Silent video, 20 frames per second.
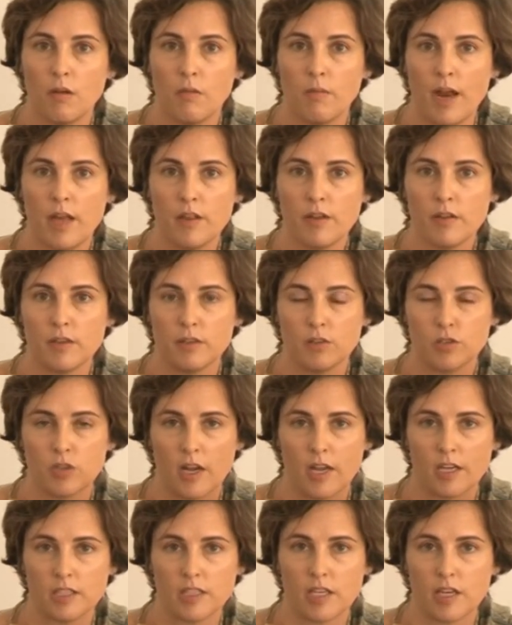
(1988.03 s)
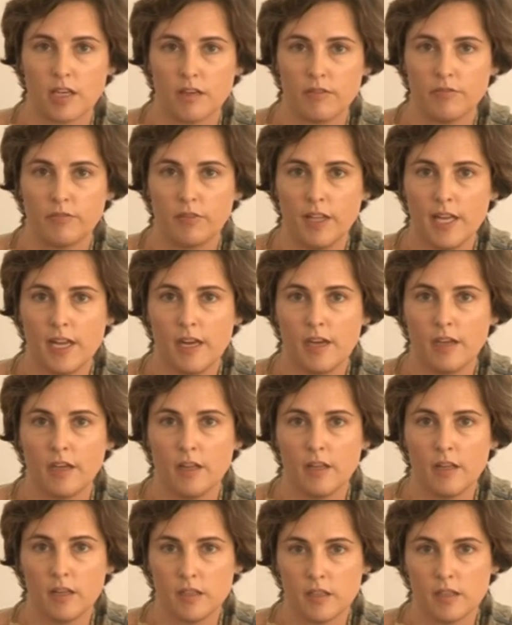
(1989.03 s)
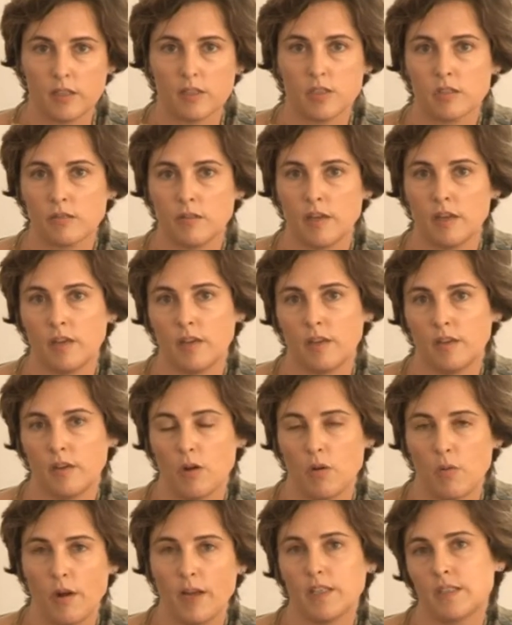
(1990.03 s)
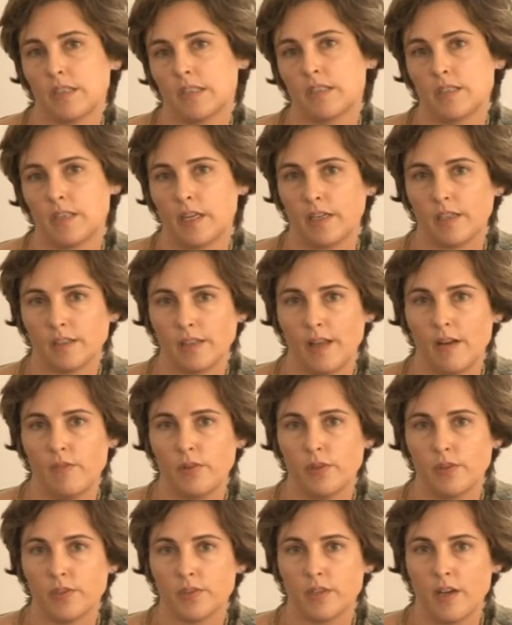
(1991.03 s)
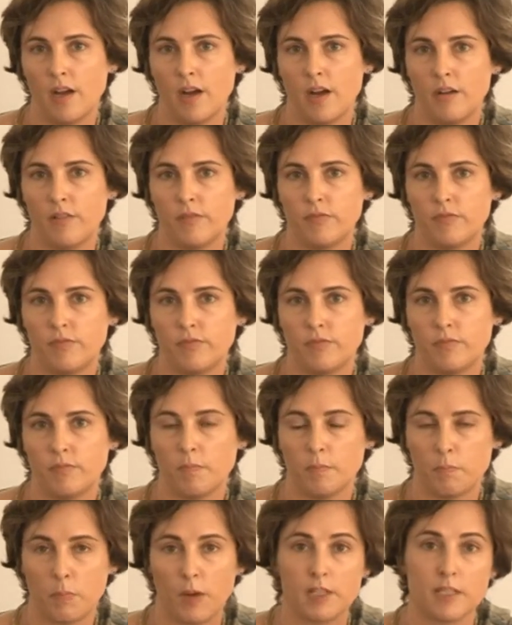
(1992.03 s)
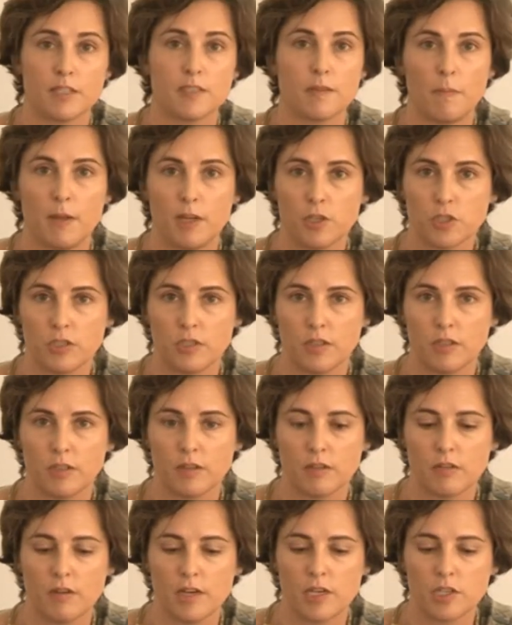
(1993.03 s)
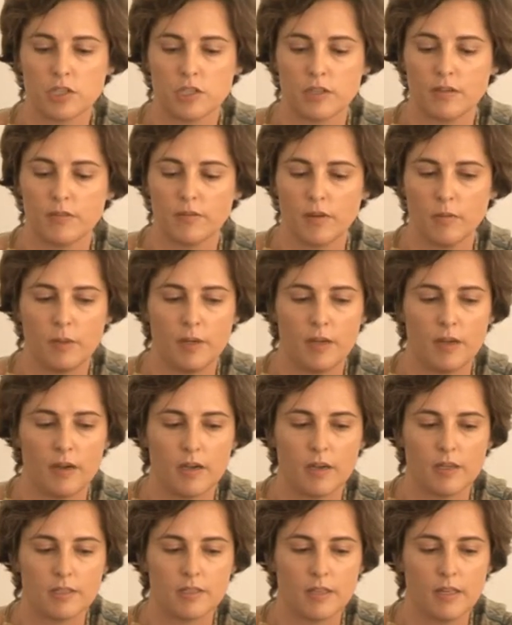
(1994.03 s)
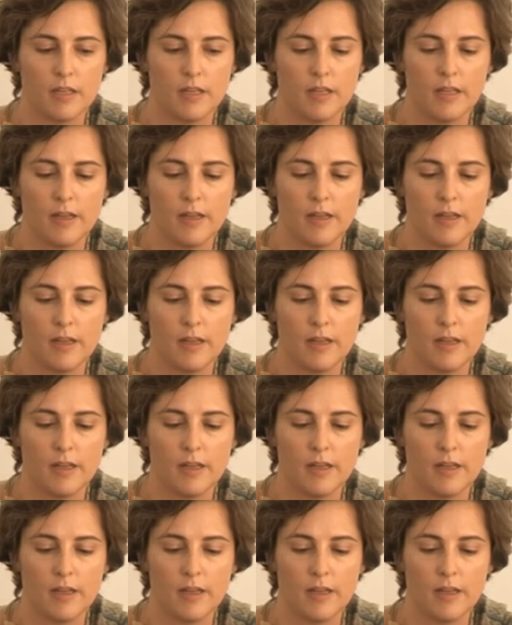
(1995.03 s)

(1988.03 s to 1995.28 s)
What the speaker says: rather than trying to conflate these three quite distinct levels of participation in the creation of urban areas.